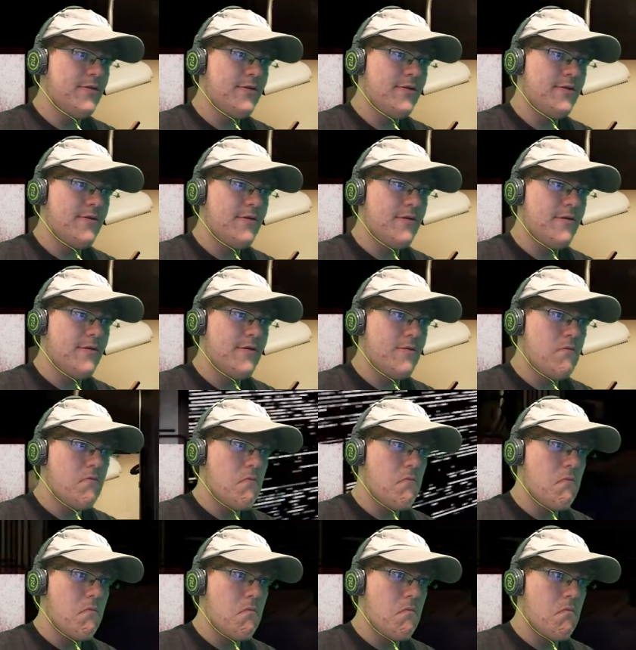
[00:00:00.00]

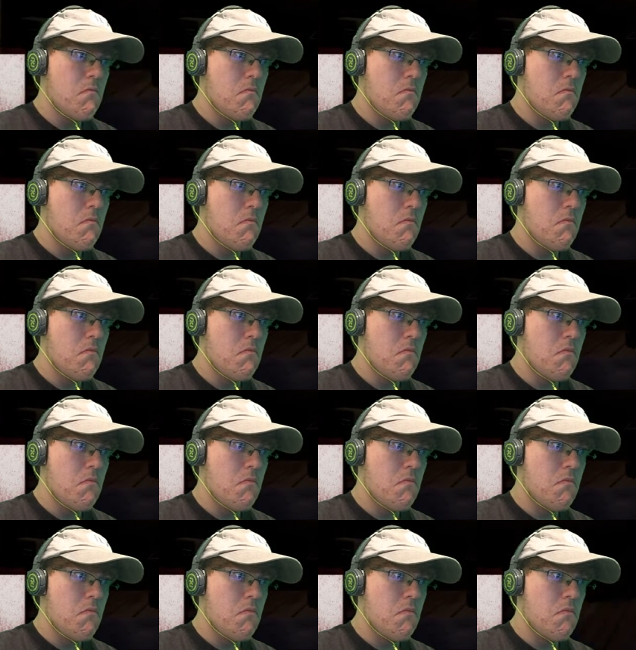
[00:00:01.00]

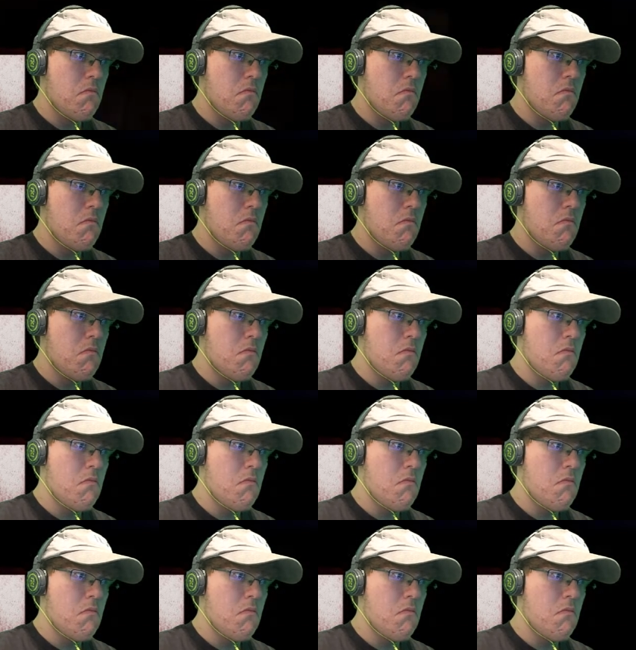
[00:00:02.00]
[no speech]